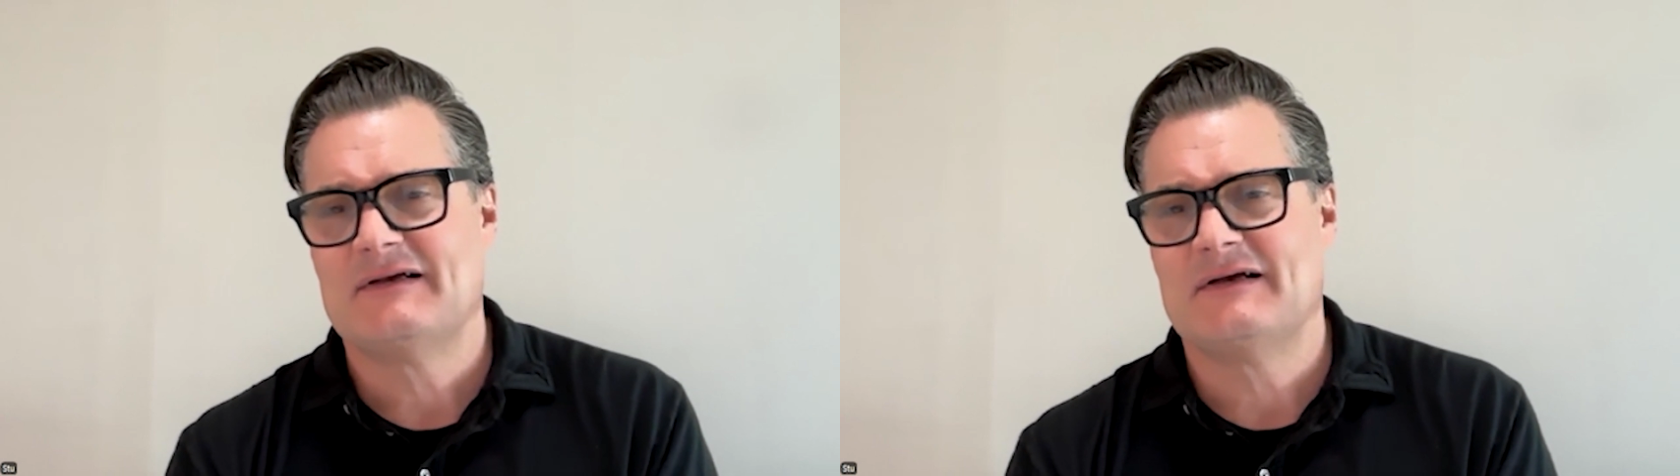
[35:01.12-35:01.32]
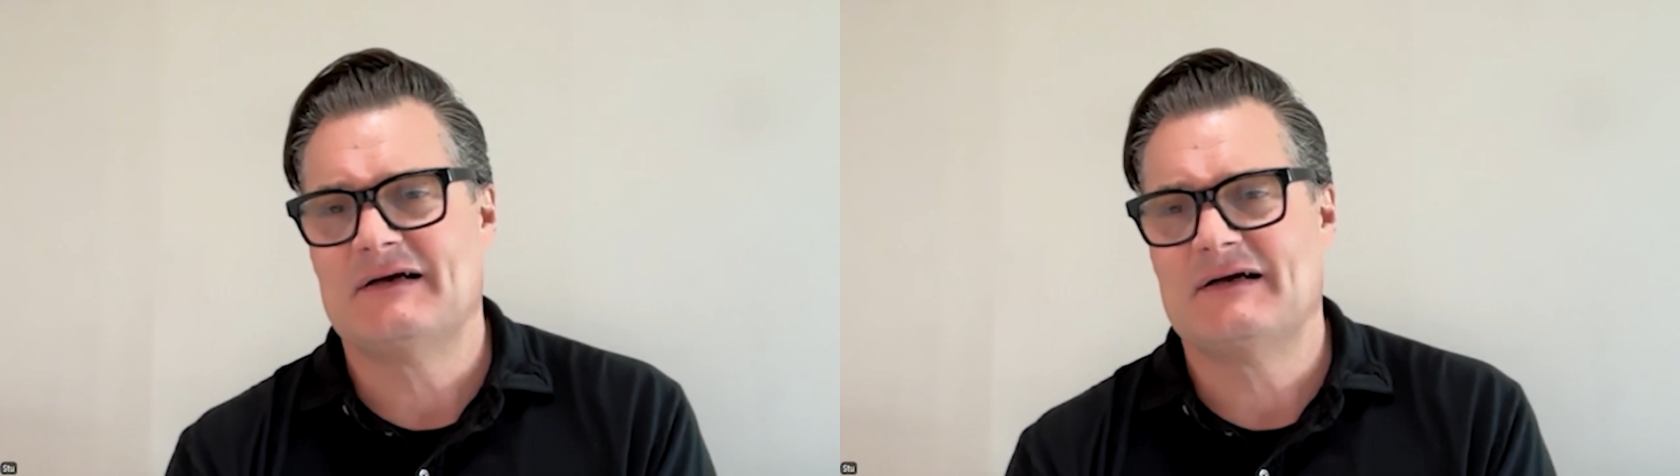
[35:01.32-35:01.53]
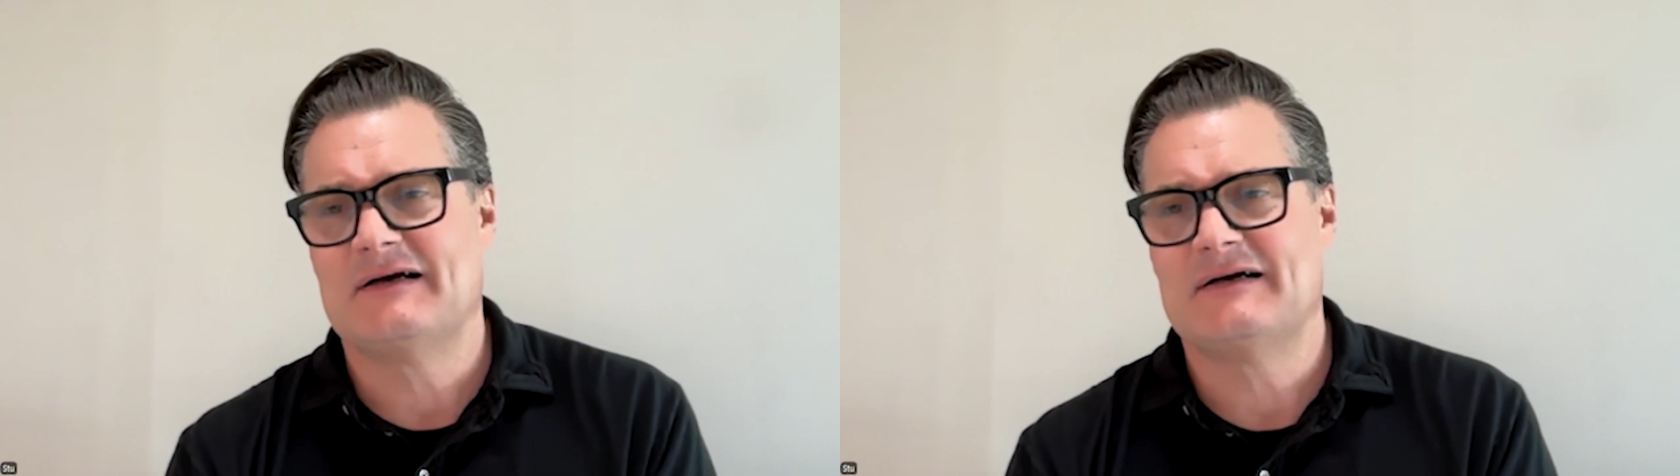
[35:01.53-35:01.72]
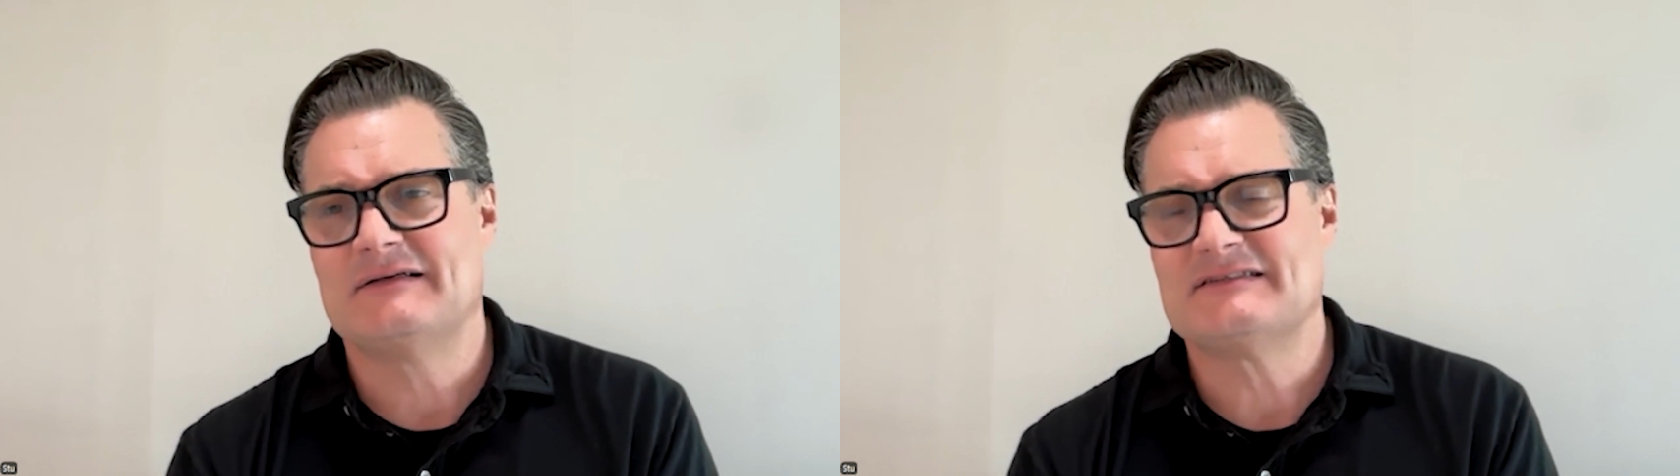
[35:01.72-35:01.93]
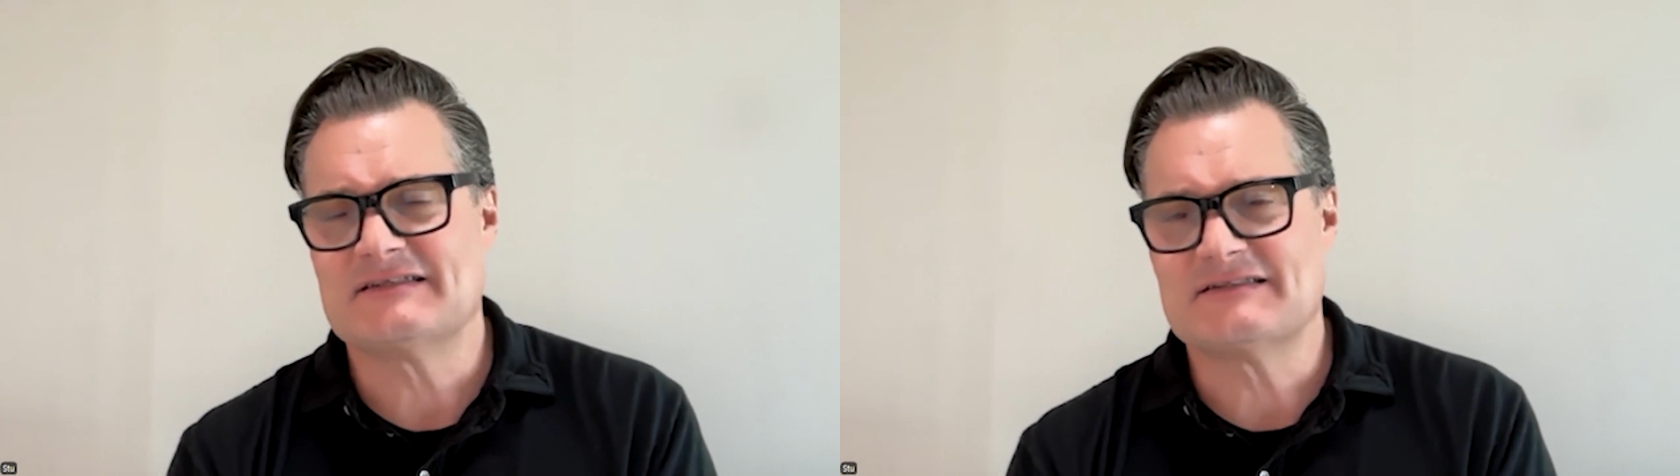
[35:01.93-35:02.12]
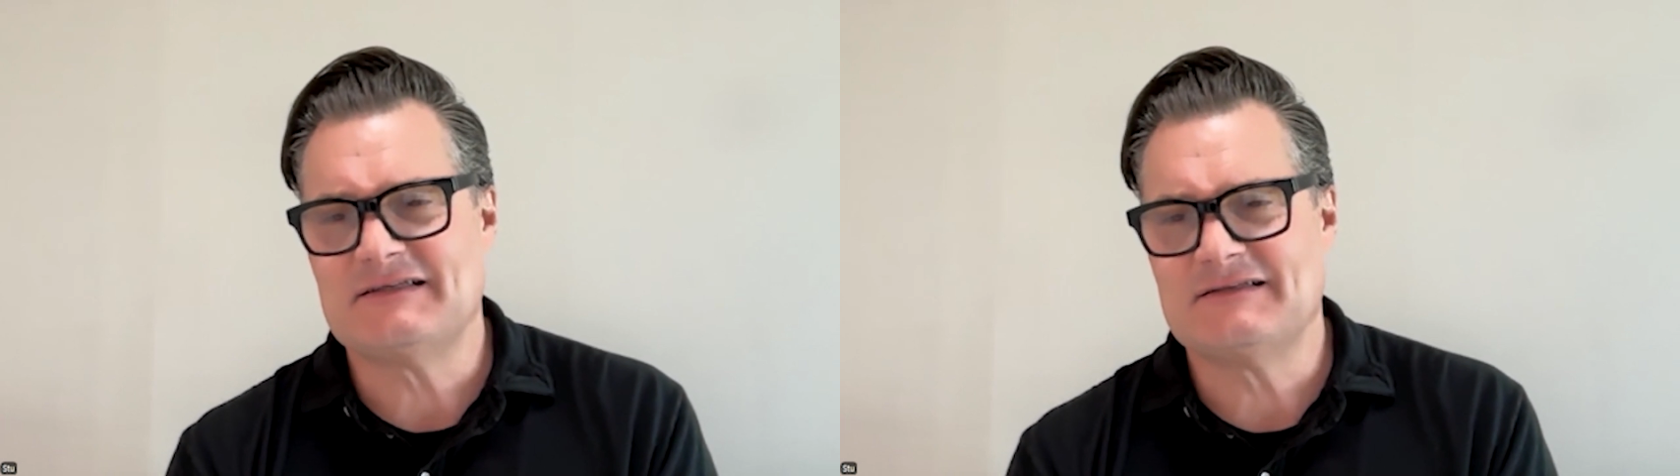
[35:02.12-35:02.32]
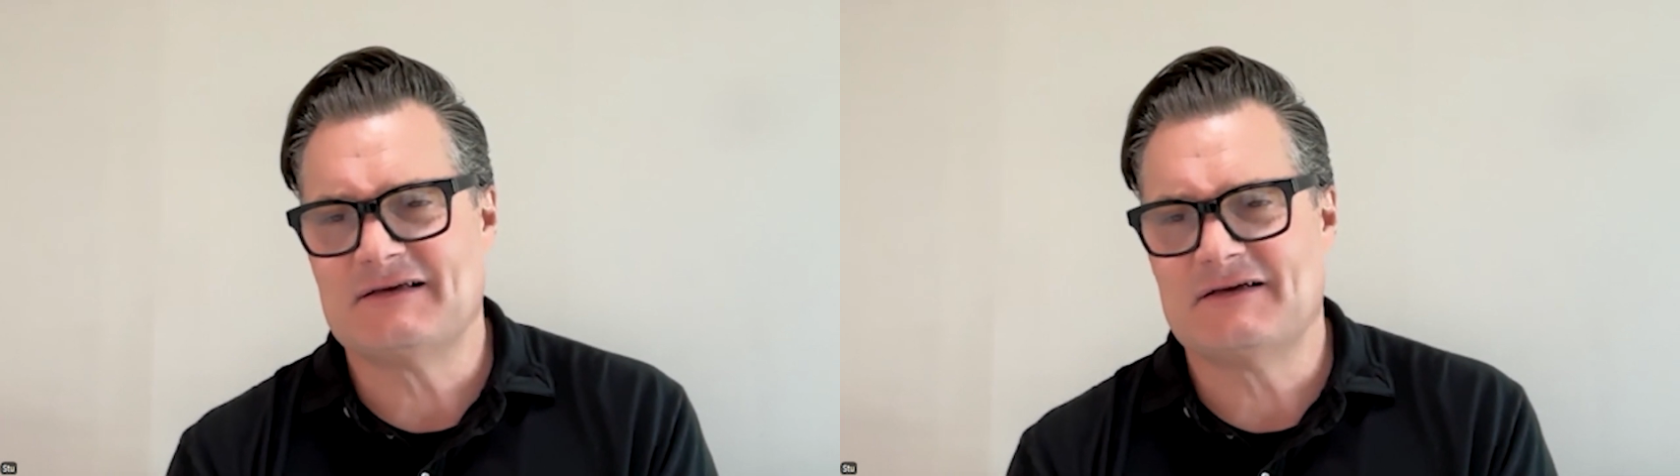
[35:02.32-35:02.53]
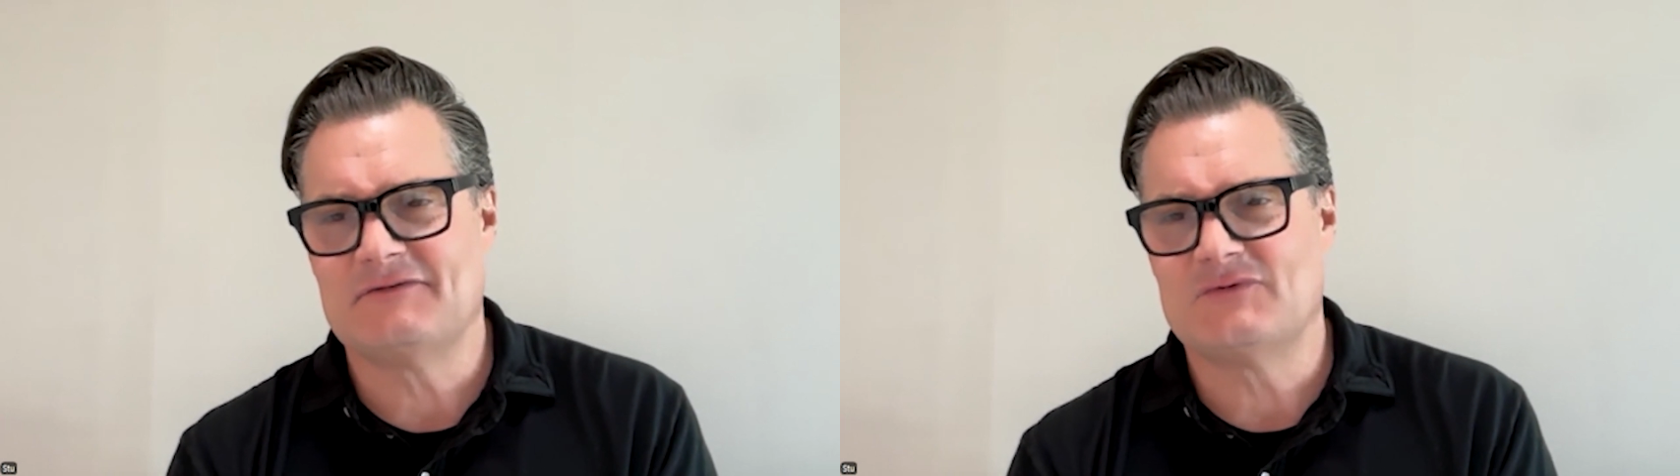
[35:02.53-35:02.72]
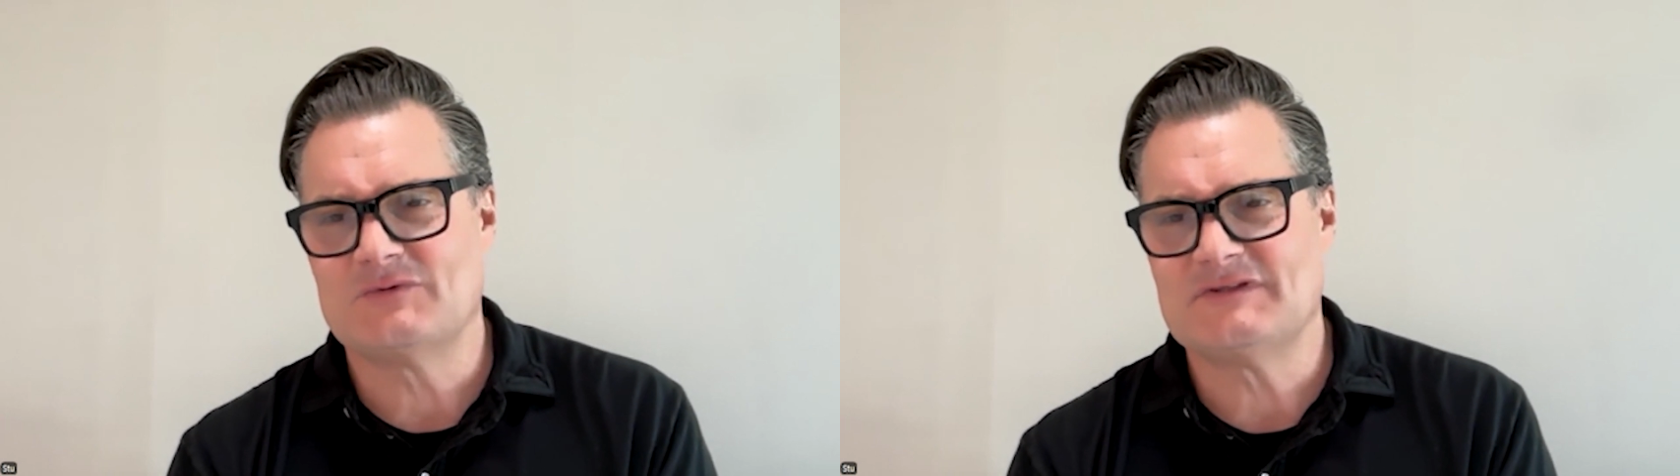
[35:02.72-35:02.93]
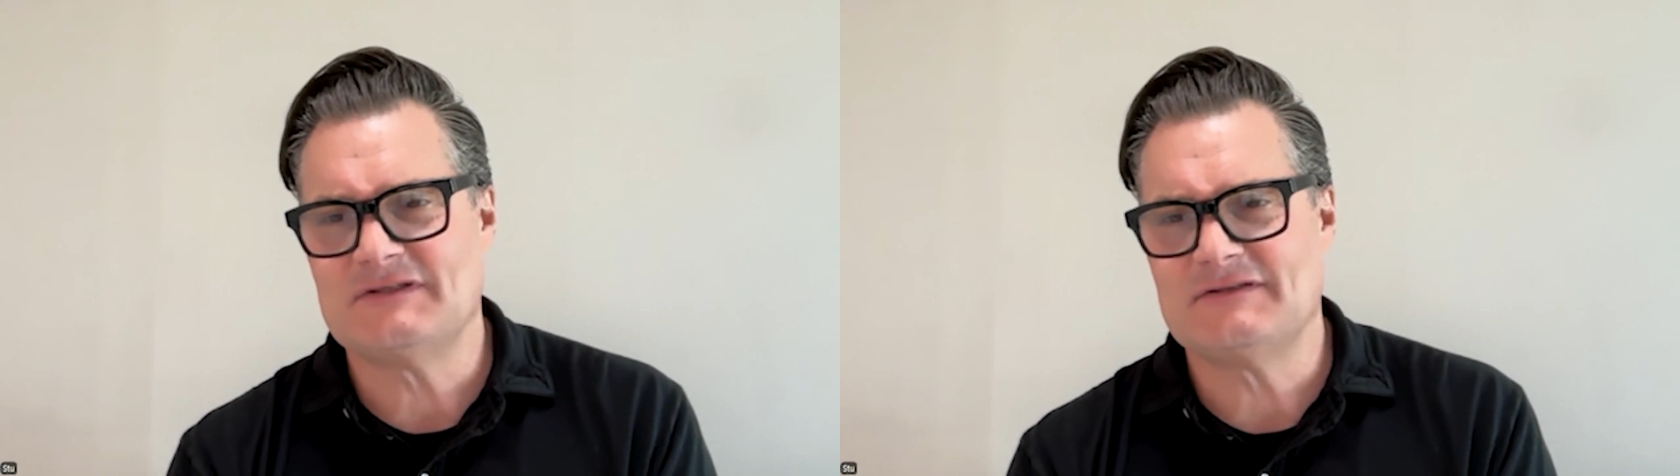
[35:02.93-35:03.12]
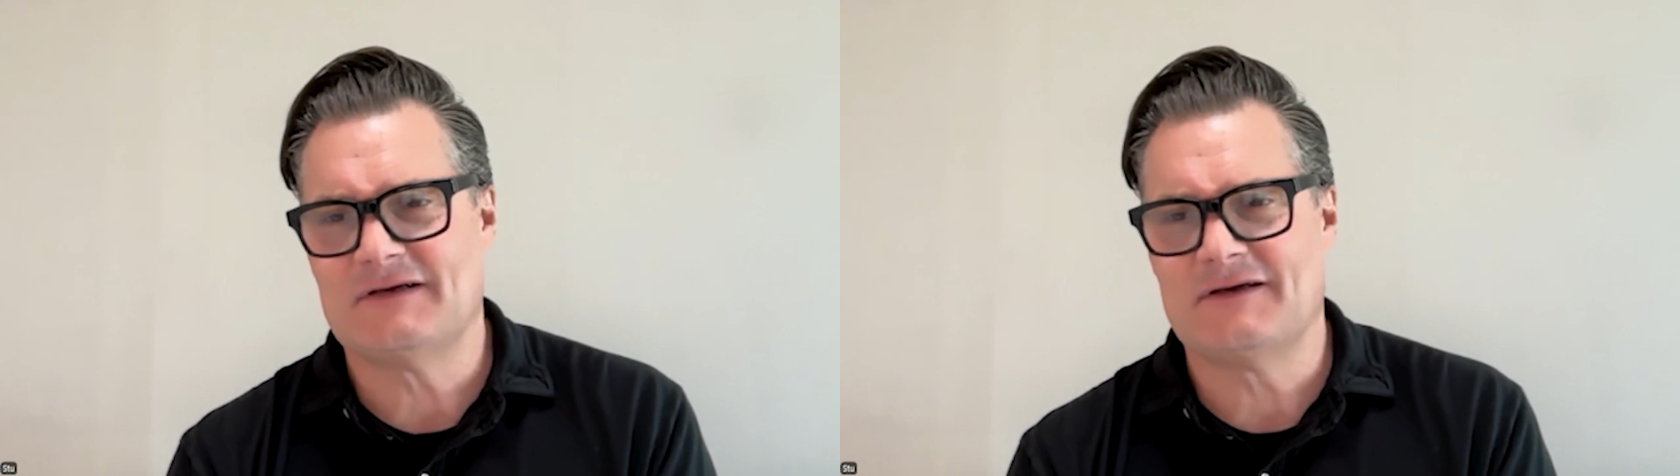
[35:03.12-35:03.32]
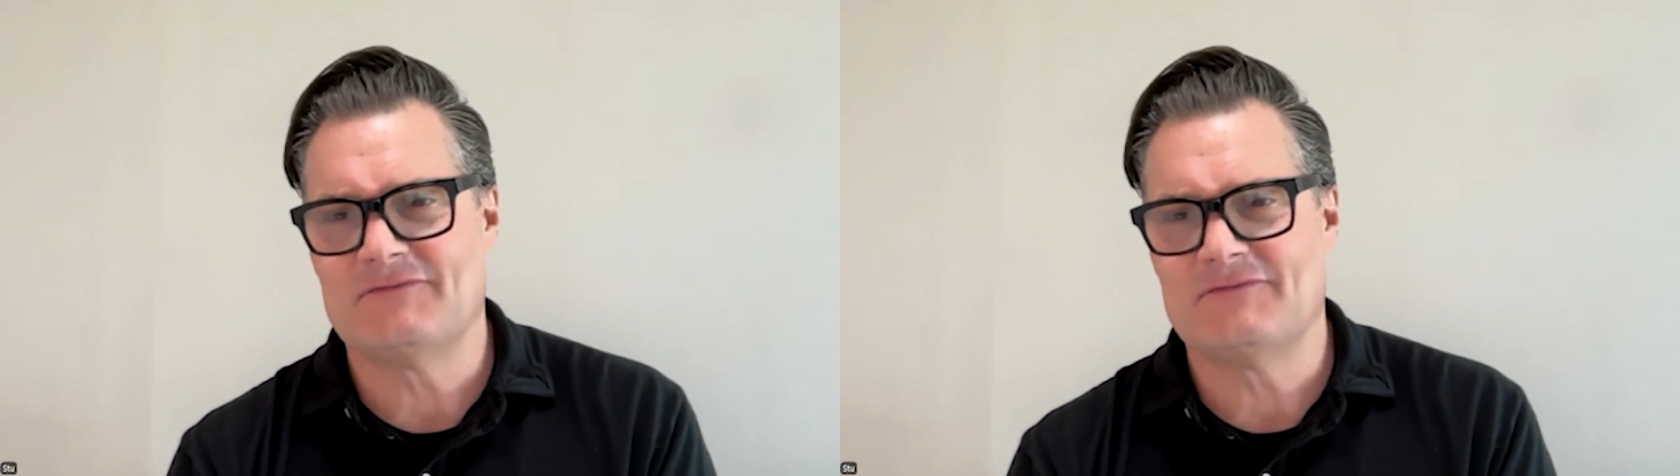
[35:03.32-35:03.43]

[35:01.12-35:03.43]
16:9, 14:9,